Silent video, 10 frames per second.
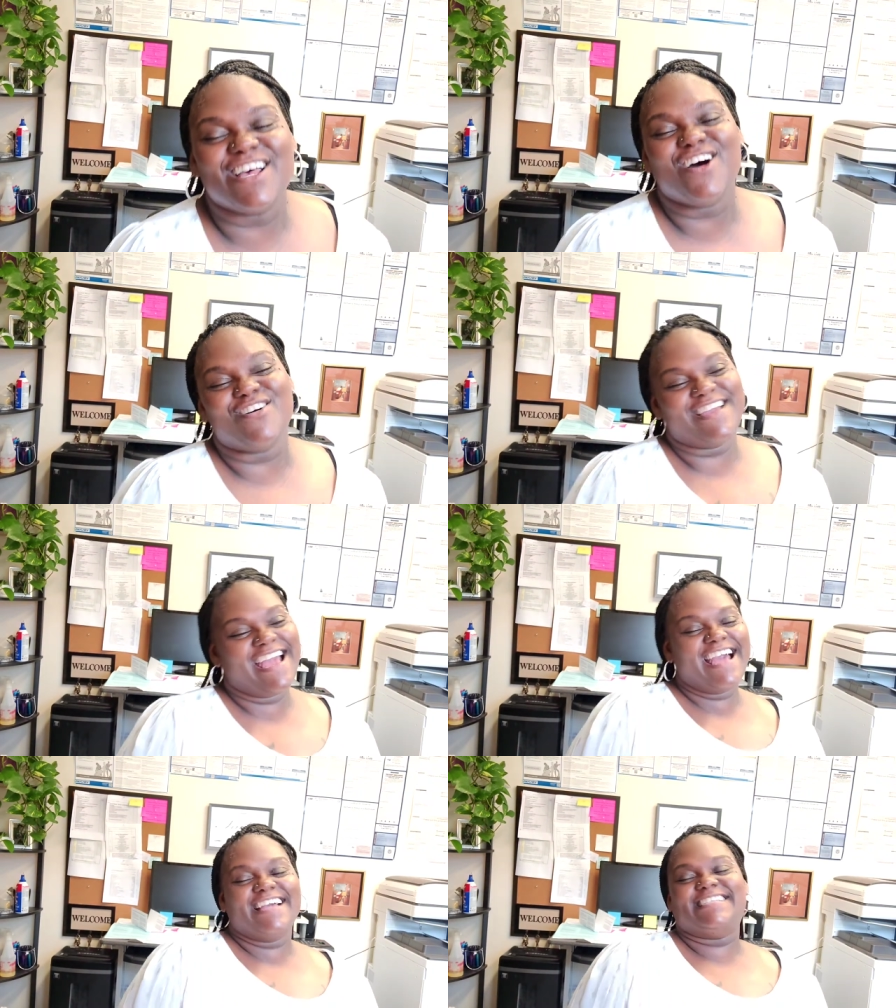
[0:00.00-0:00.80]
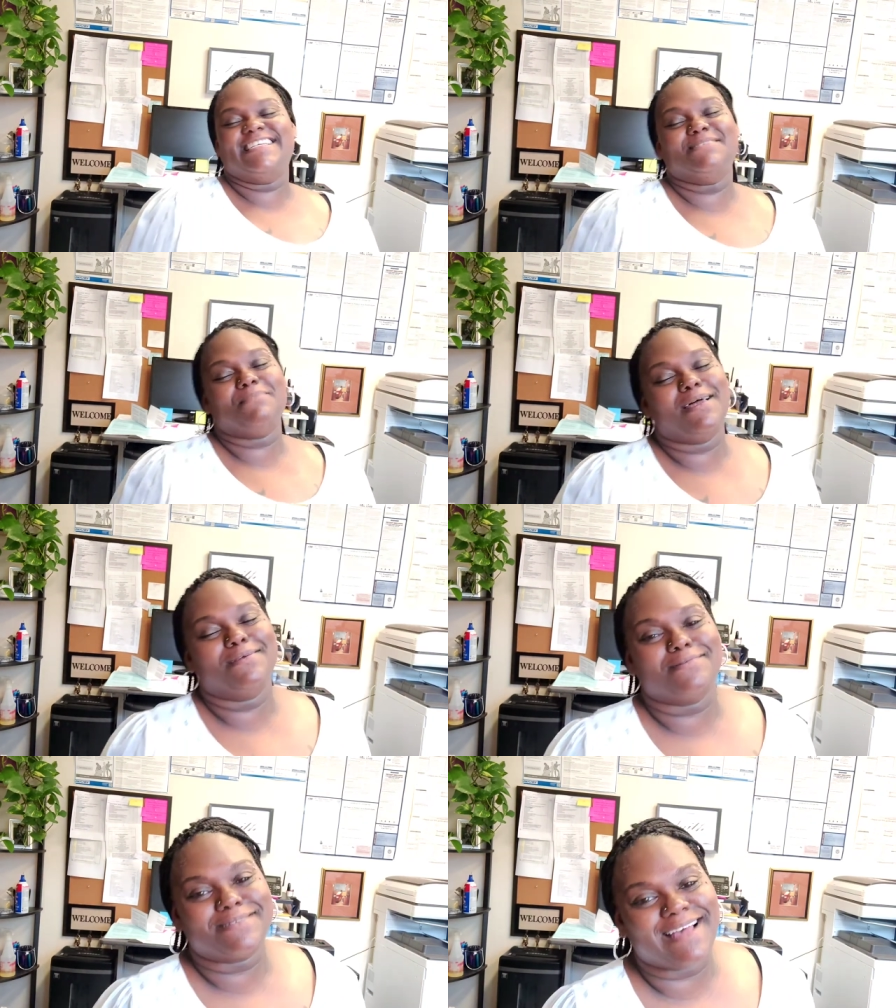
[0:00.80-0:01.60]
so yeah, she's my
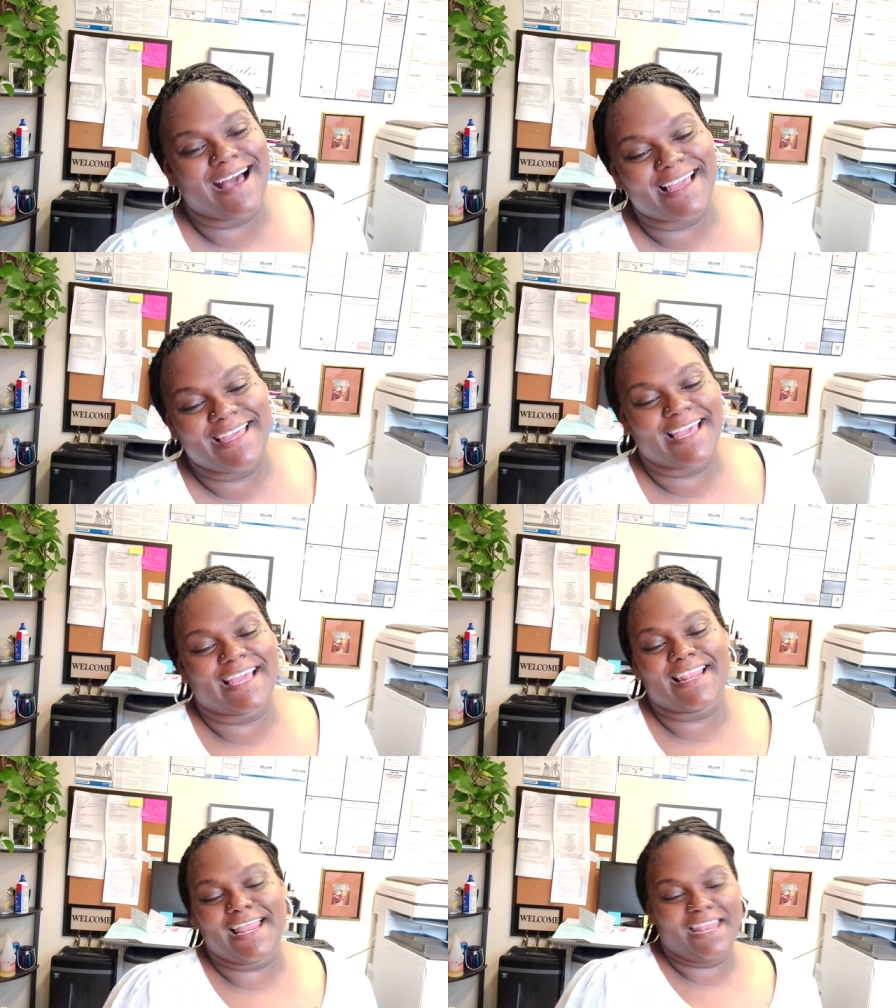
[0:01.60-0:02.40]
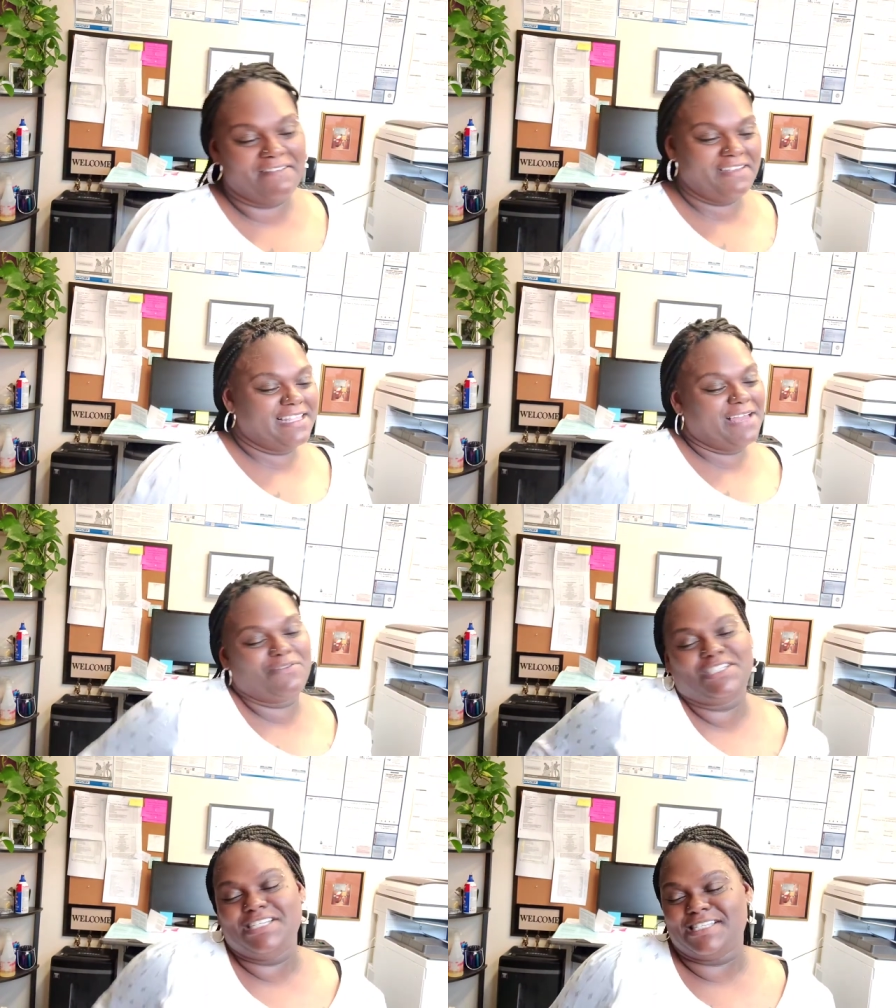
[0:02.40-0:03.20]
little sidekick, and I love it that
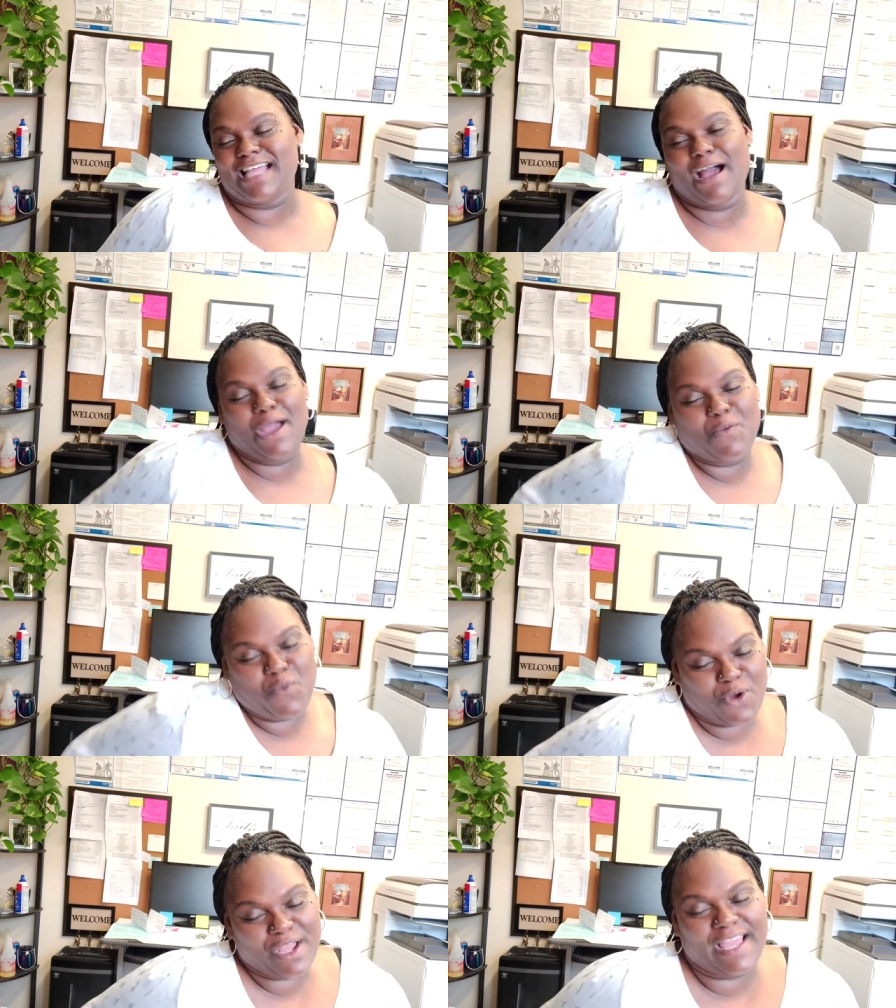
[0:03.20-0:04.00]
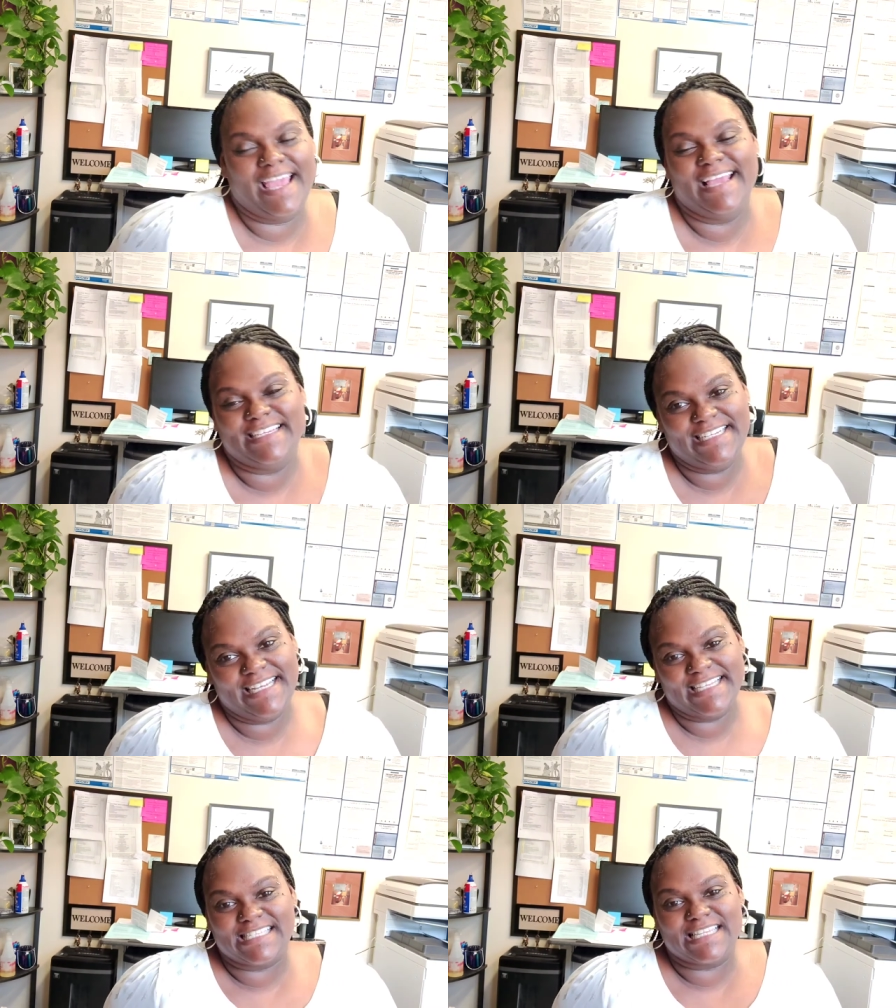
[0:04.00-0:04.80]
when she's not at work and she
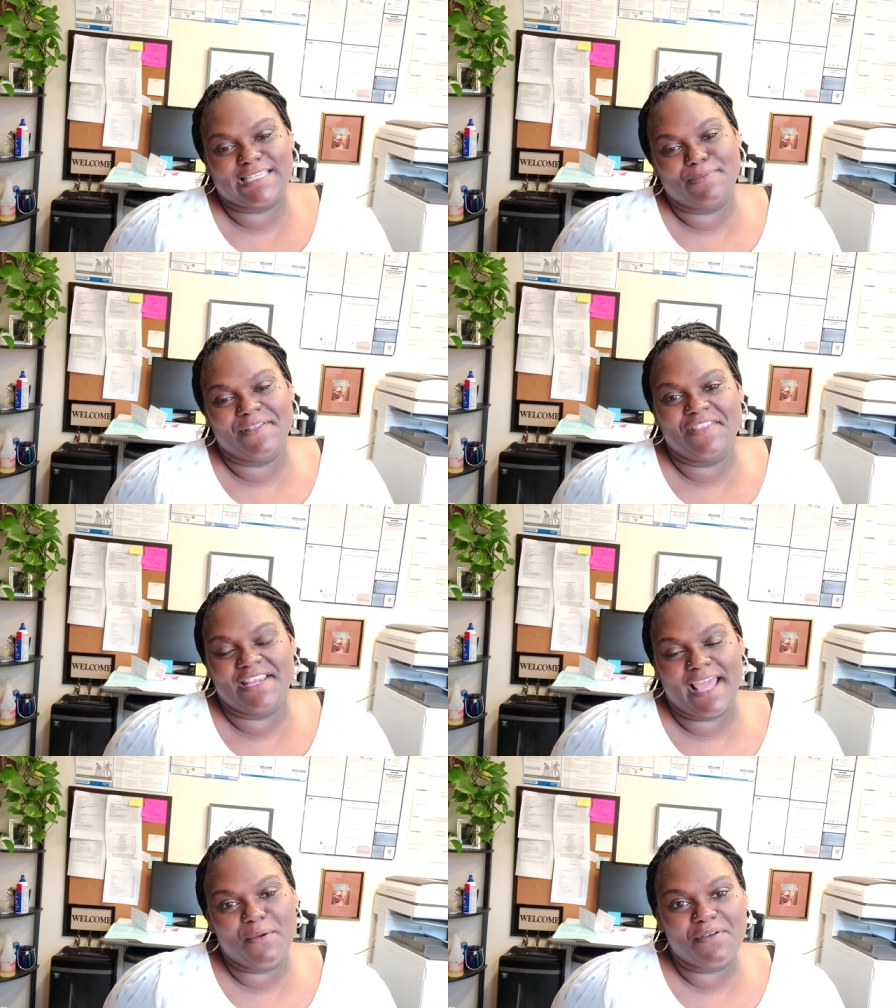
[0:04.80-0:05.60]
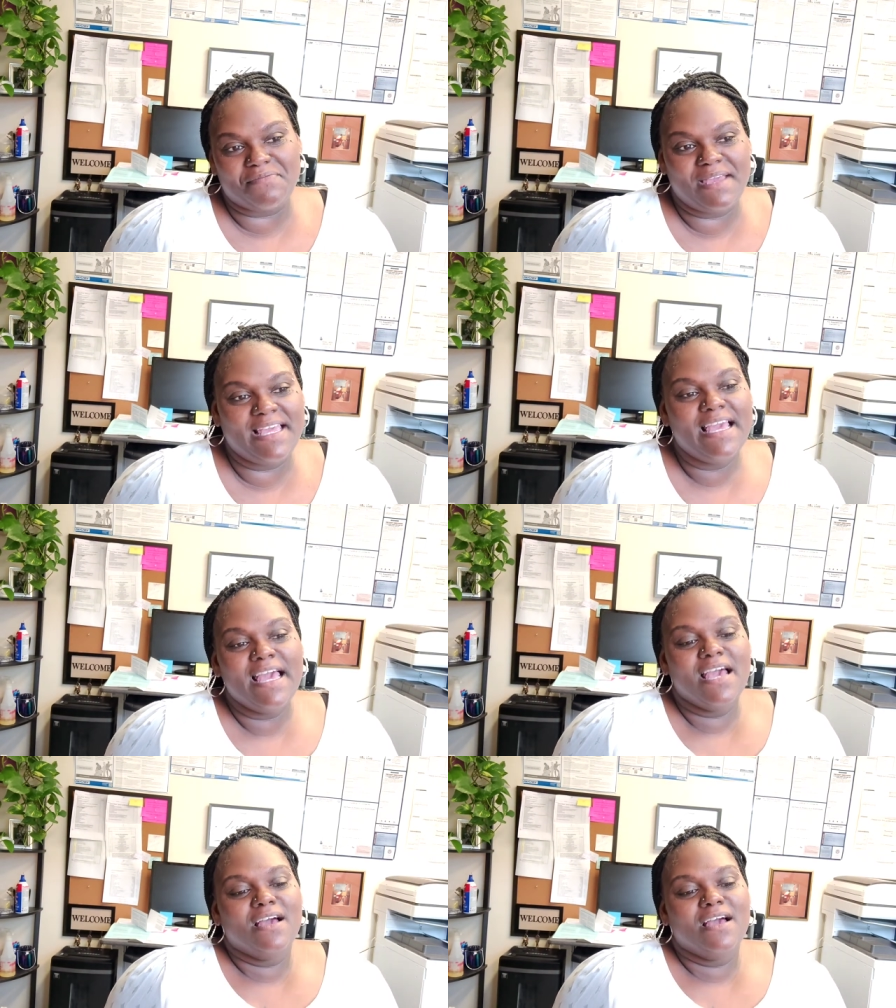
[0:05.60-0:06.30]
gets to spend the day with me.